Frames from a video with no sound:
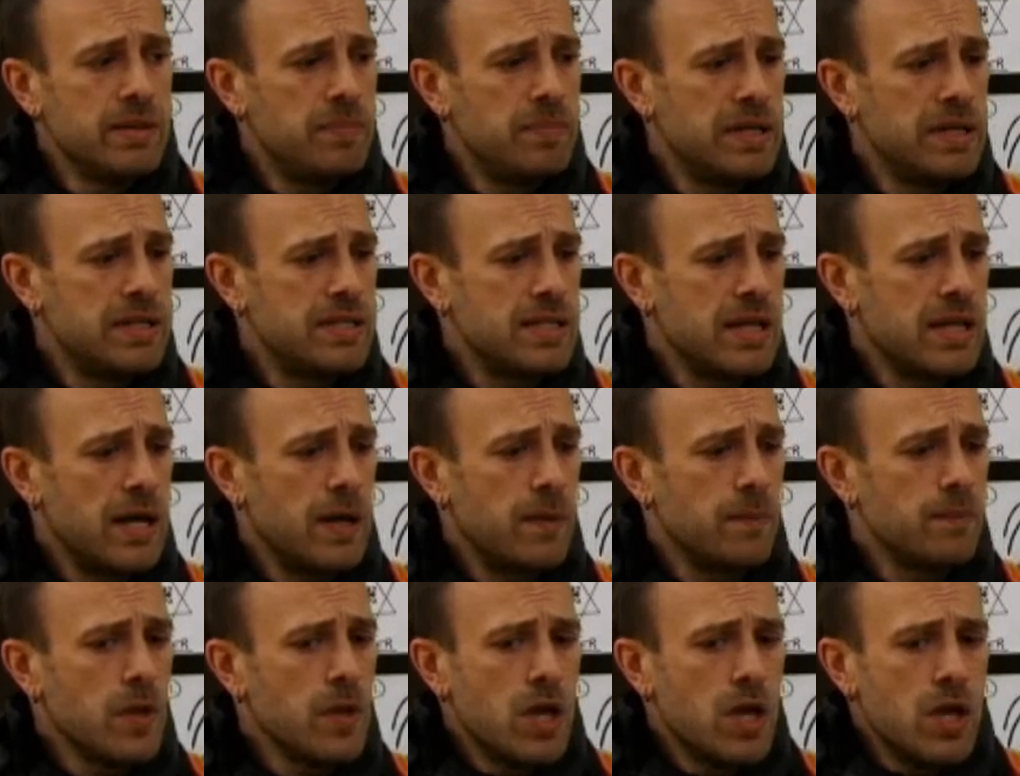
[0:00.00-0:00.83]
but
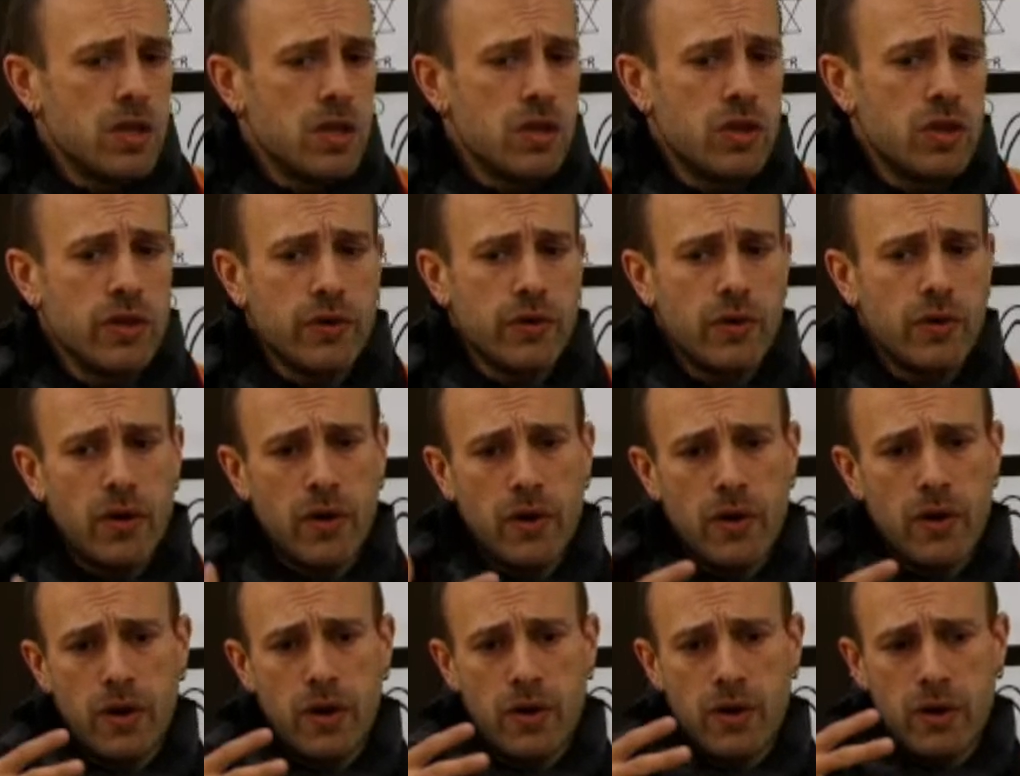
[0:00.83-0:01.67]
there
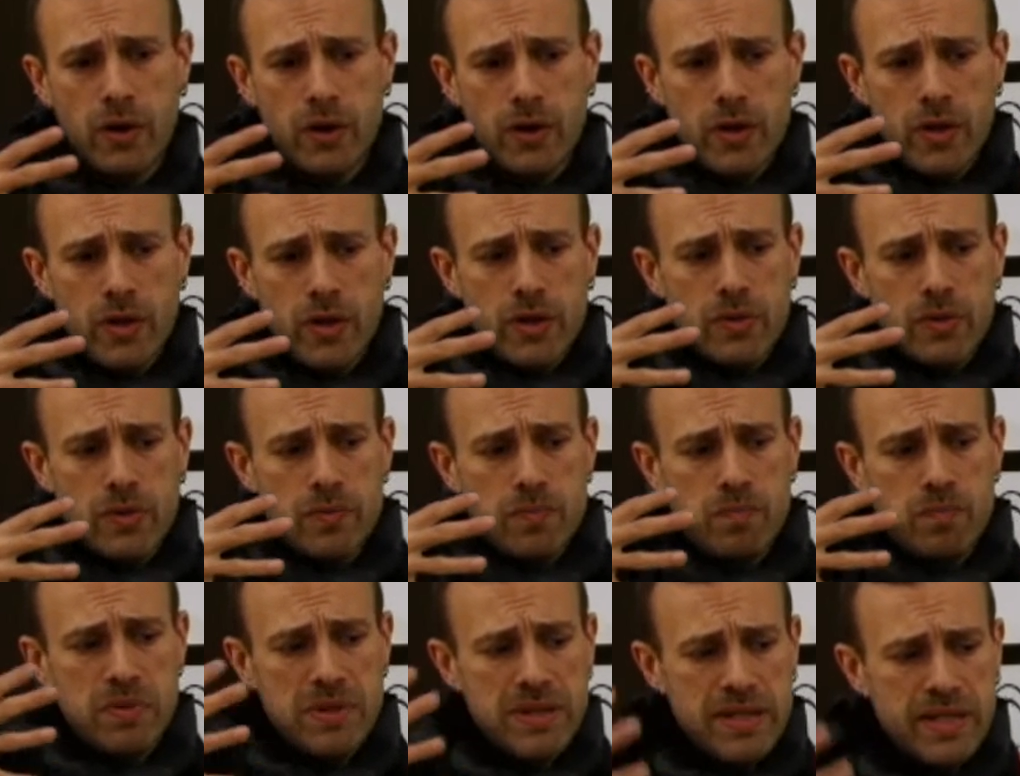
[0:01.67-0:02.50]
are
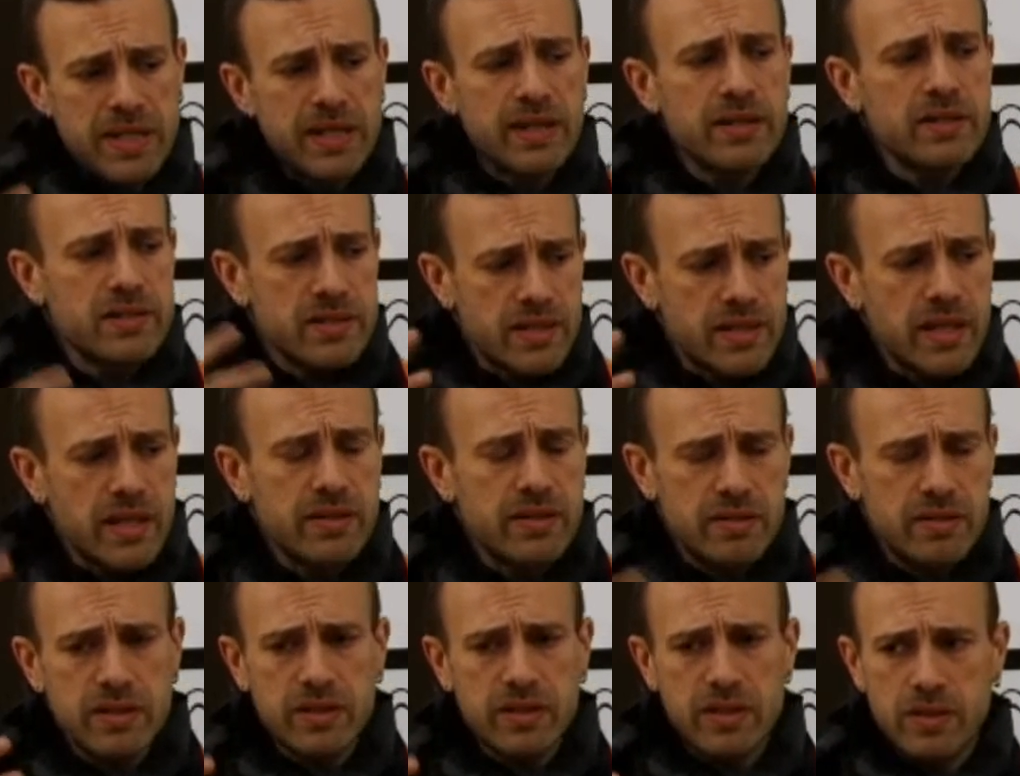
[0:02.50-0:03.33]
beings
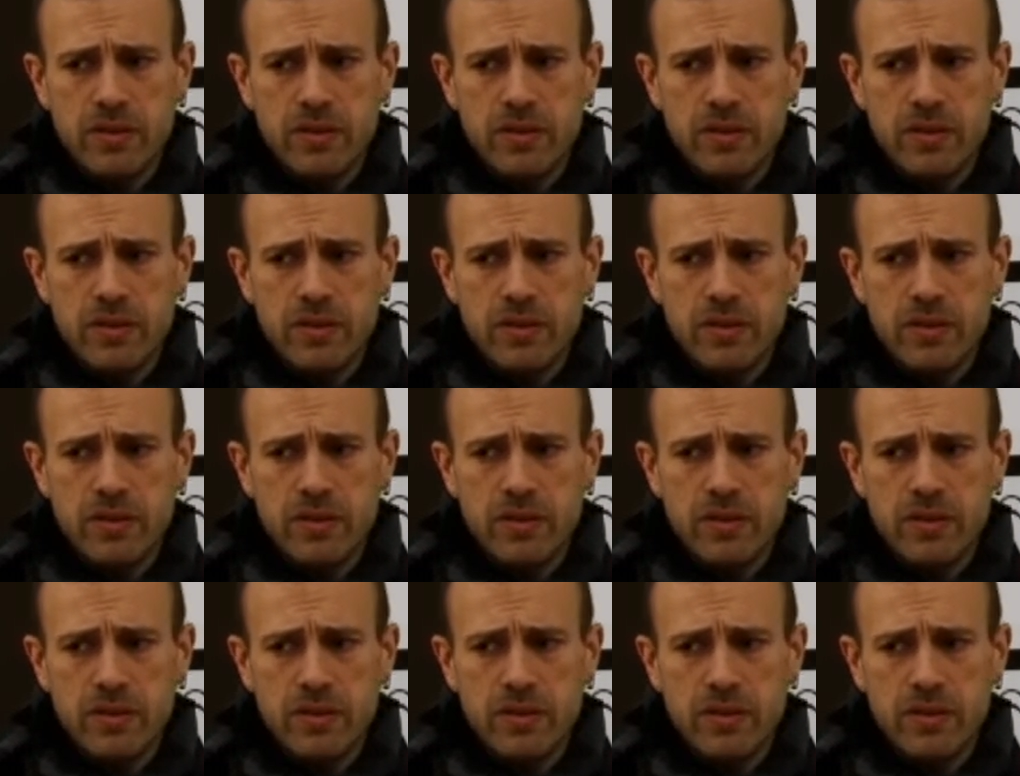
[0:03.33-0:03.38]
that